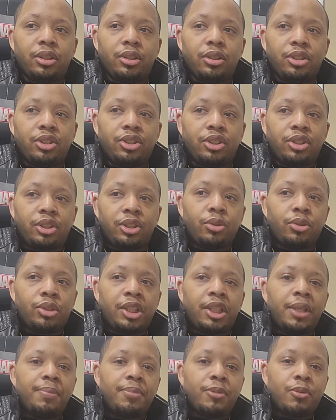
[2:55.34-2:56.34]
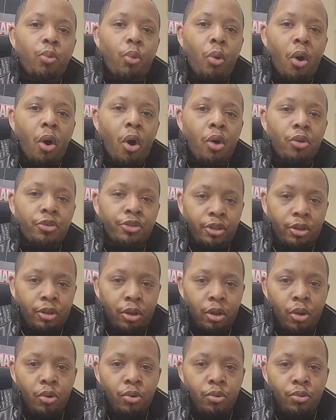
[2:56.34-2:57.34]
still keeps walls
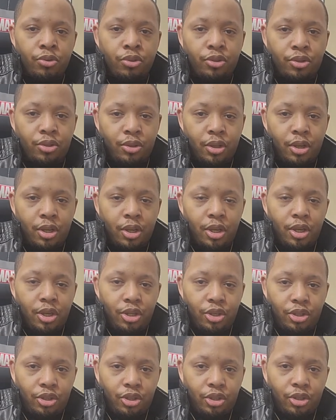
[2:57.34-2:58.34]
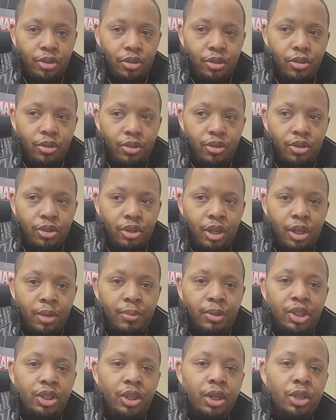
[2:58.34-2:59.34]
closed to
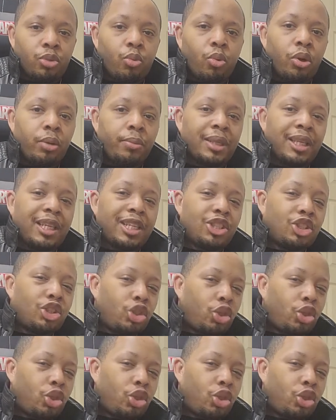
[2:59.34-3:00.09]
him. She doesn't want him to get